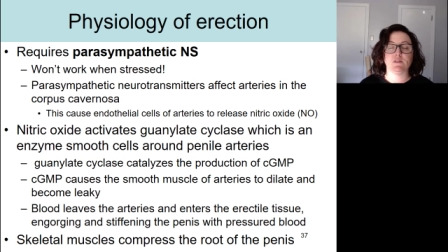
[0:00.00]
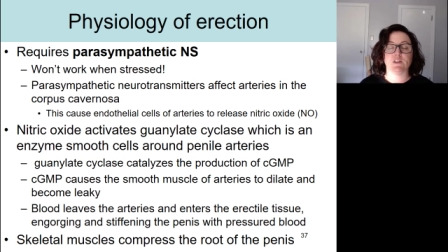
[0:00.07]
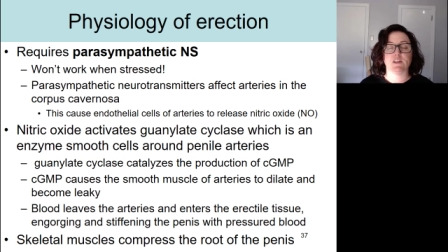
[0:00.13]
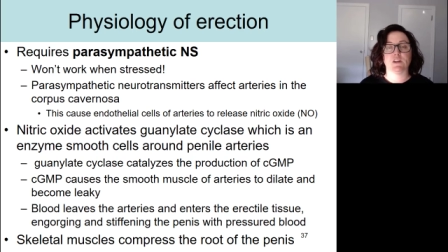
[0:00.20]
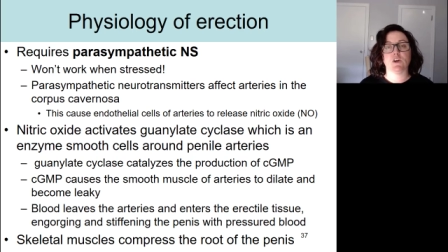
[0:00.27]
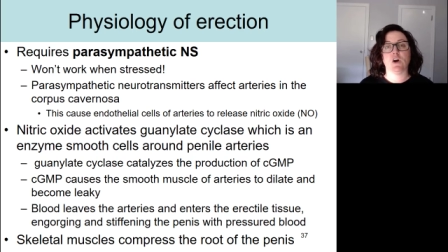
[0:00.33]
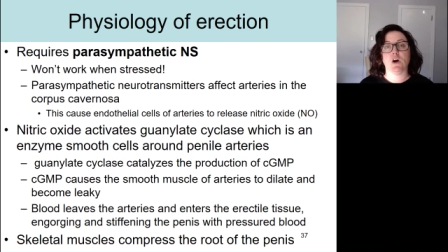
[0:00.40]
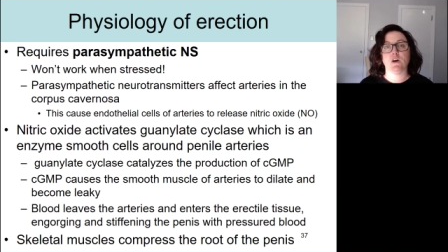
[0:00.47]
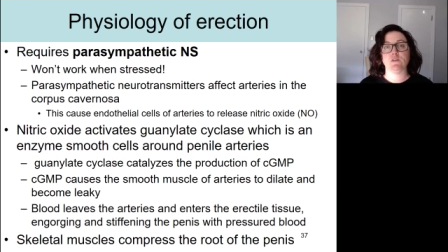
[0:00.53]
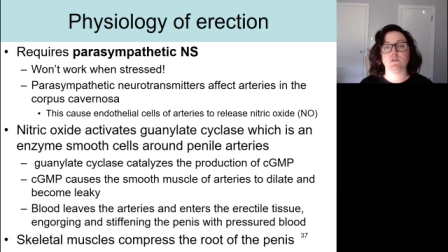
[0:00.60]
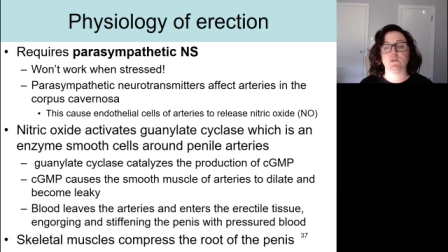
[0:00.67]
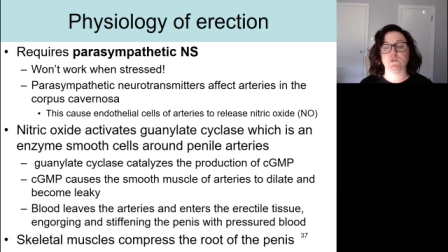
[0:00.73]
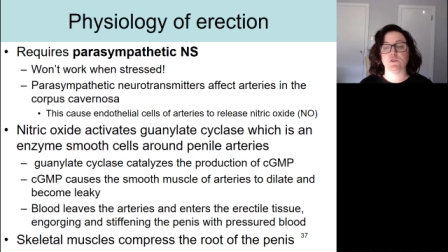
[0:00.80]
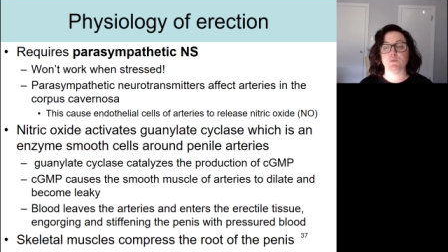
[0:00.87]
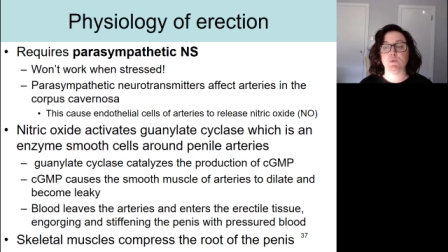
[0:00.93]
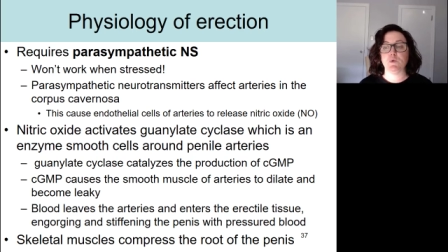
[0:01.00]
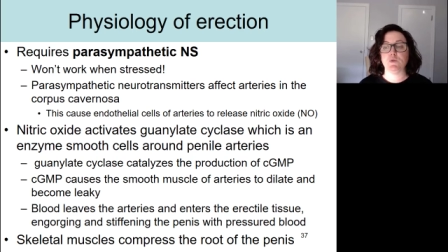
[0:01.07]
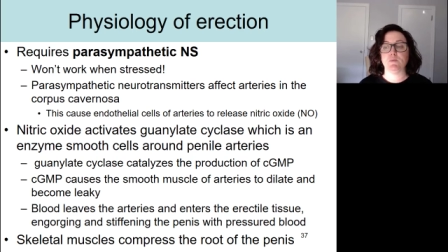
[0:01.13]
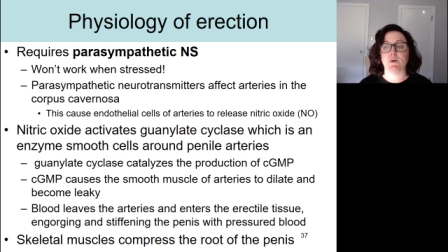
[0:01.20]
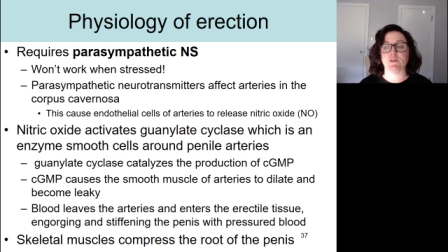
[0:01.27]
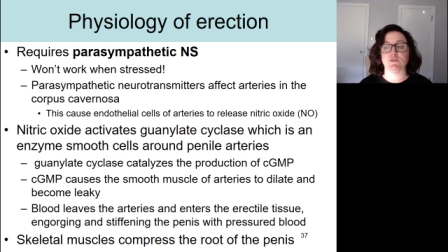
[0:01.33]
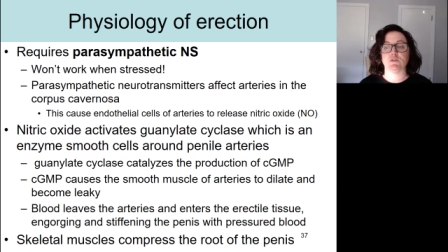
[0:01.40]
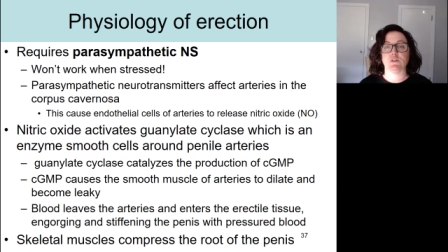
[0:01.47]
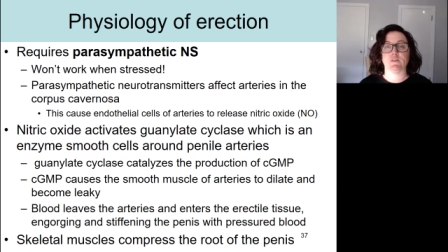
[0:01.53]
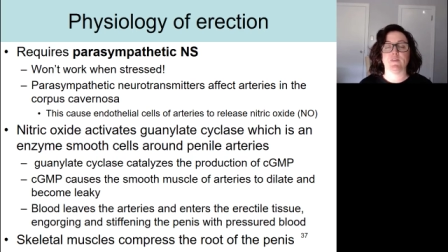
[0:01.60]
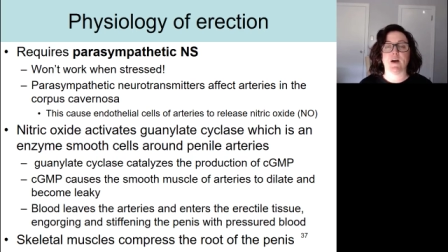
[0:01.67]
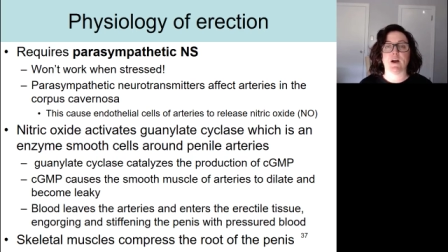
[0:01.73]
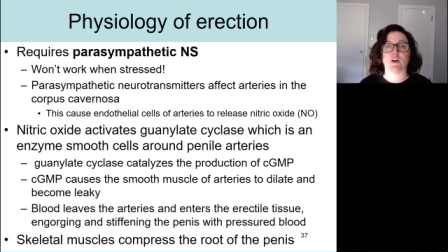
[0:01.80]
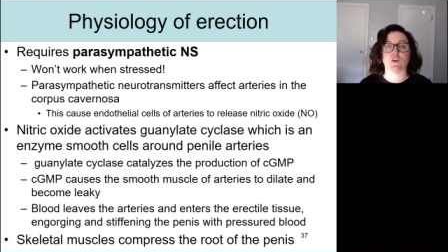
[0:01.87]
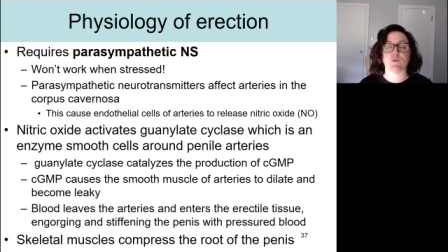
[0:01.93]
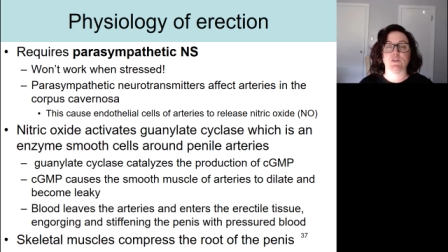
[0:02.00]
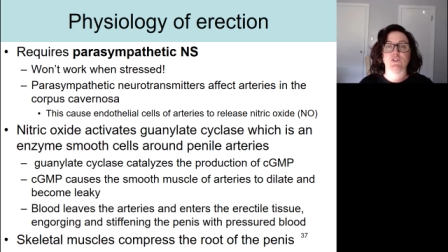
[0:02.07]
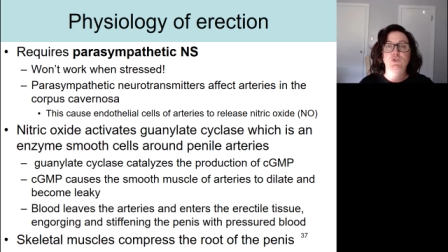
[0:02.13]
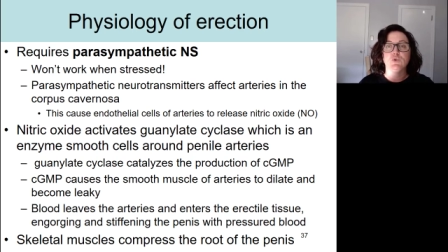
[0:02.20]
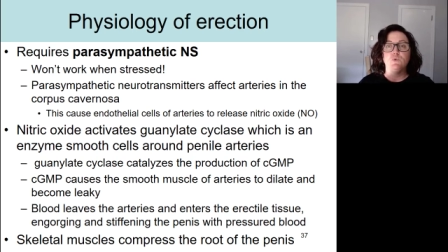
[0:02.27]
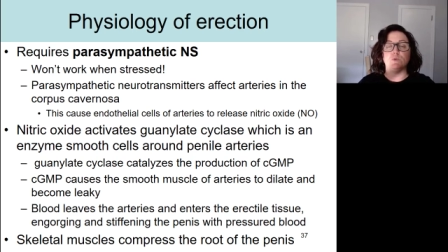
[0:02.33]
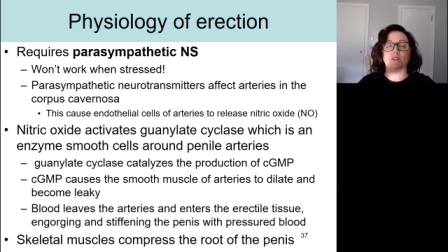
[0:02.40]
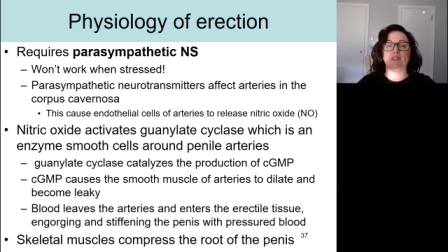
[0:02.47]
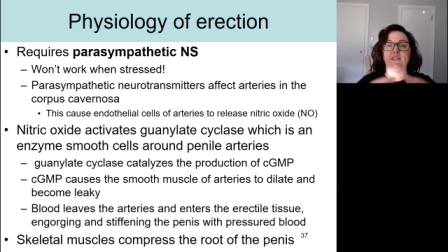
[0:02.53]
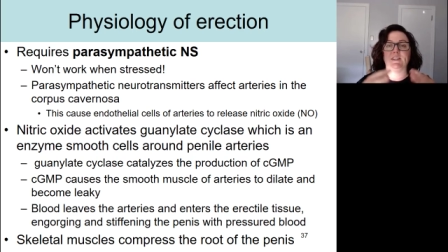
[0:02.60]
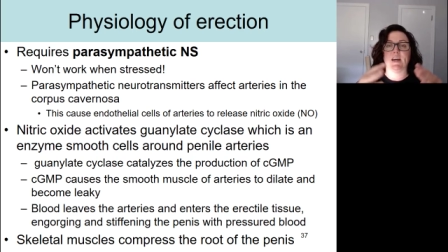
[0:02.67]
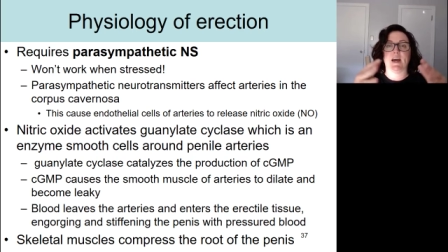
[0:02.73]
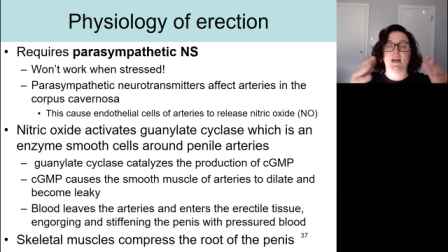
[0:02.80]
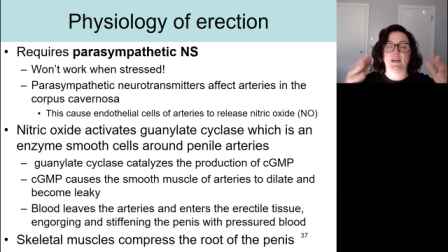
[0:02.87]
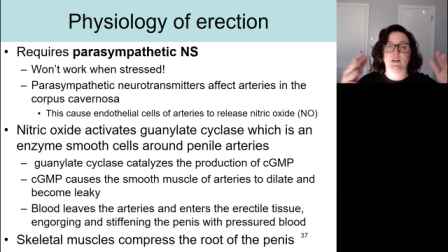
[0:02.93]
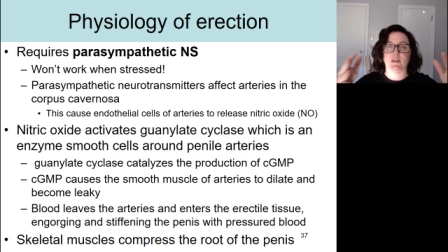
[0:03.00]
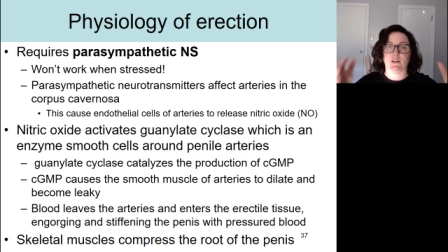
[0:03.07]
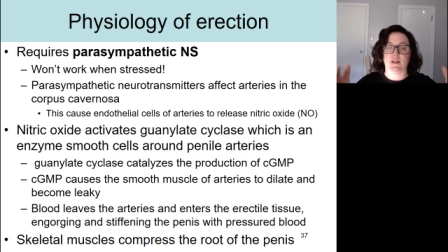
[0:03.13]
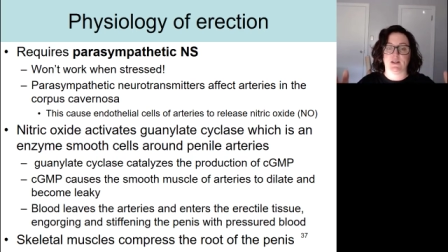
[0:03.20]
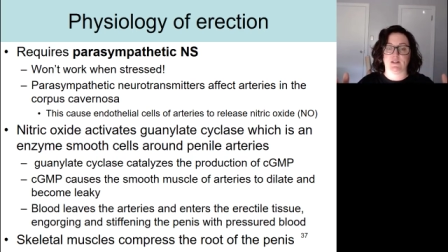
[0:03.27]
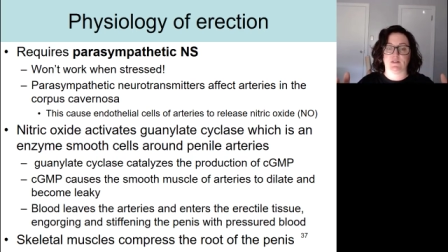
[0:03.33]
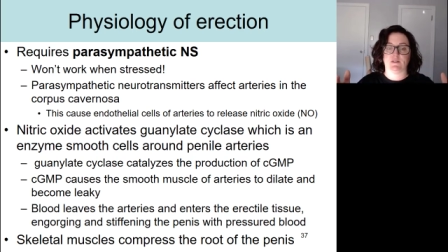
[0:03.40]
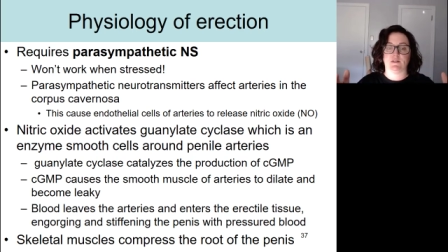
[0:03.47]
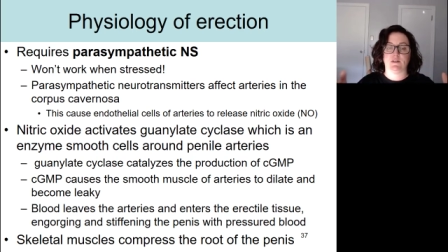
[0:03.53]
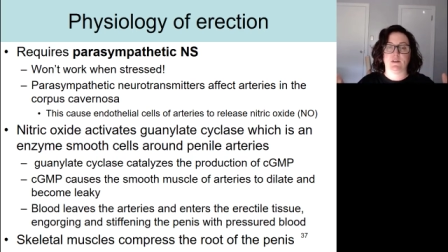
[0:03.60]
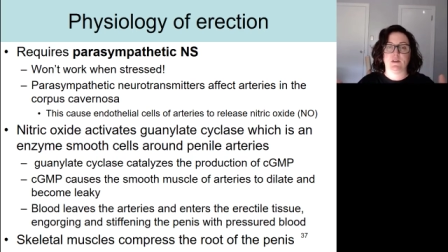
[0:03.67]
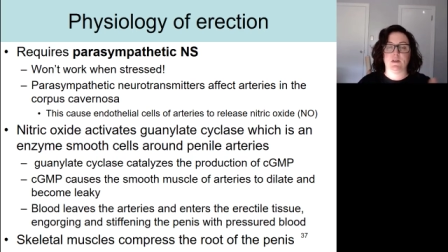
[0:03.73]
is going to cause the smooth muscles of the arteries to dilate.